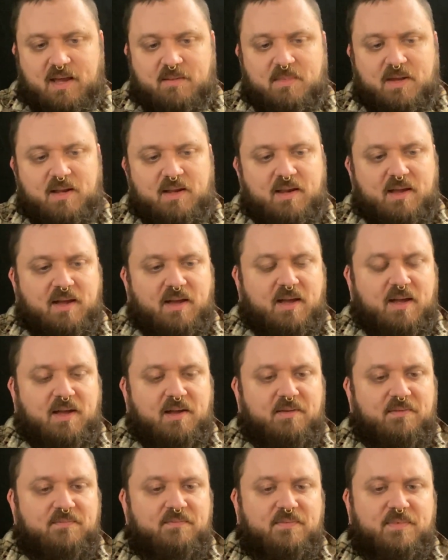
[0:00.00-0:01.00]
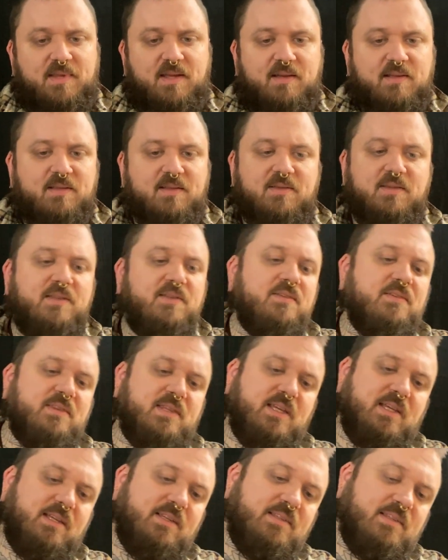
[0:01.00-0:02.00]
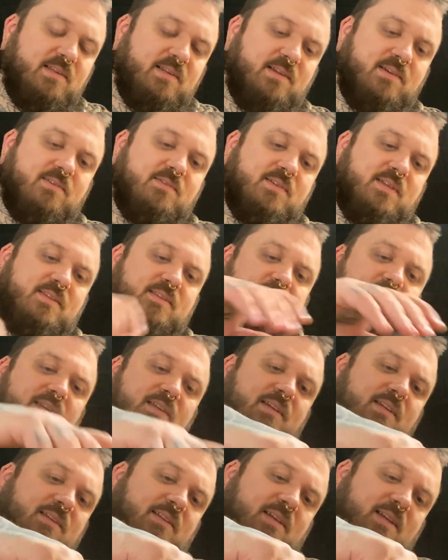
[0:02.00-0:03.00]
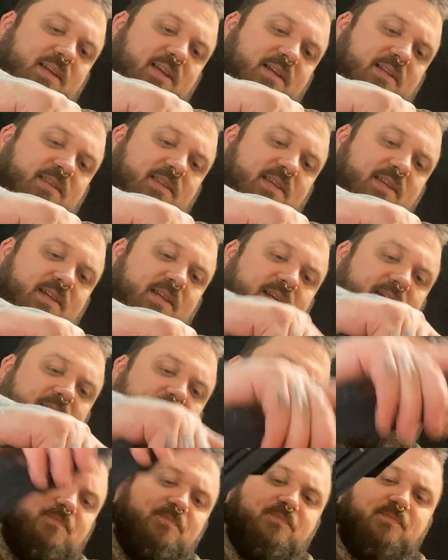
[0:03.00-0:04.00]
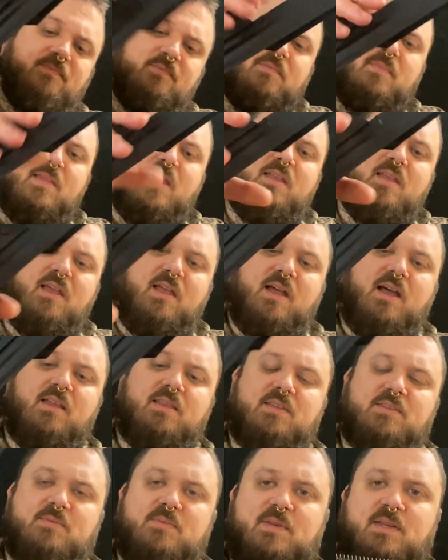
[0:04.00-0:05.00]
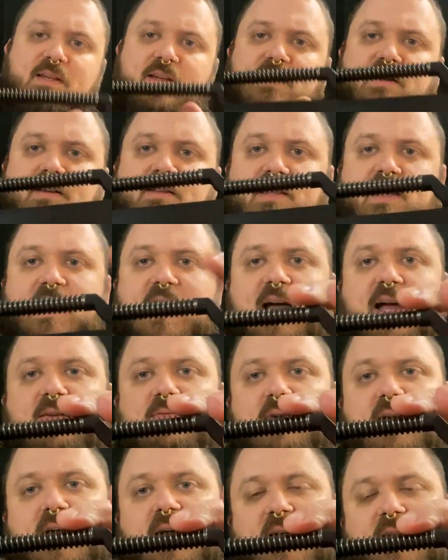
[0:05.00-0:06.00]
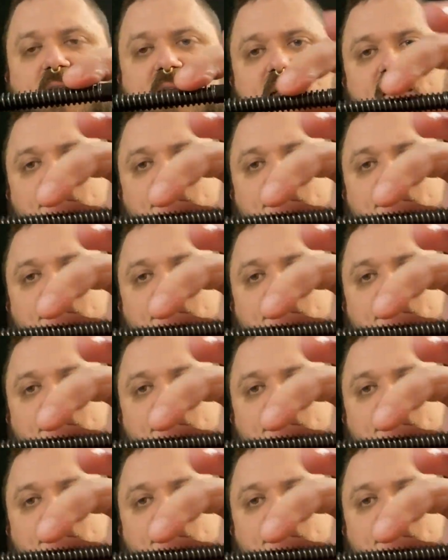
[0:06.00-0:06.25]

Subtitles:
I mean, the little things. Let's see. They got the on this one here, the guide rod,